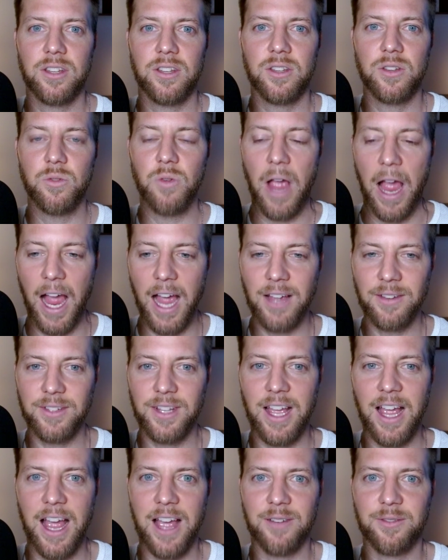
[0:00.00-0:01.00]
You have
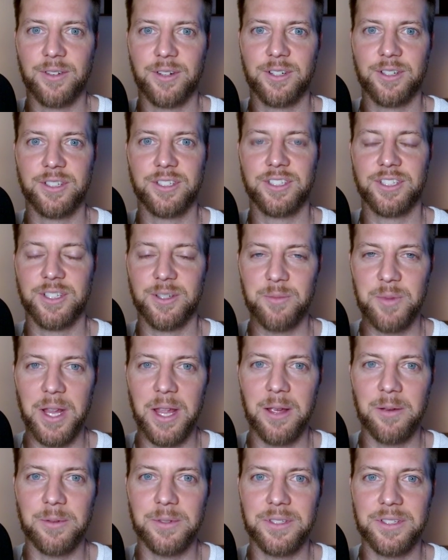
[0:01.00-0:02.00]
to have courage to be
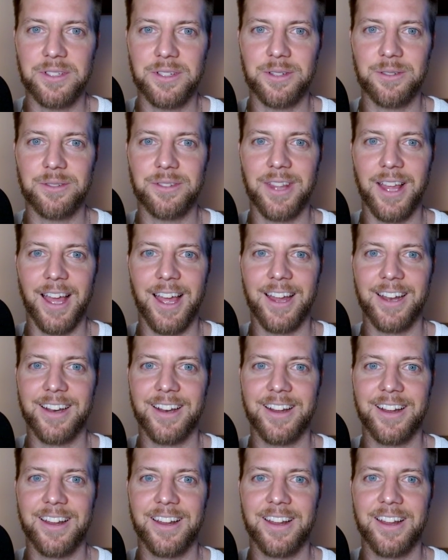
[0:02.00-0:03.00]
able to do that,
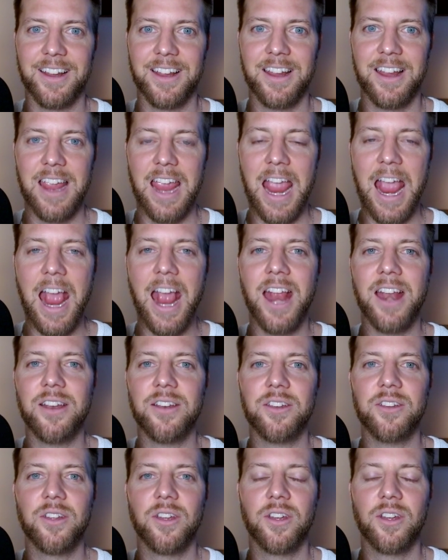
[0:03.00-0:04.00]
and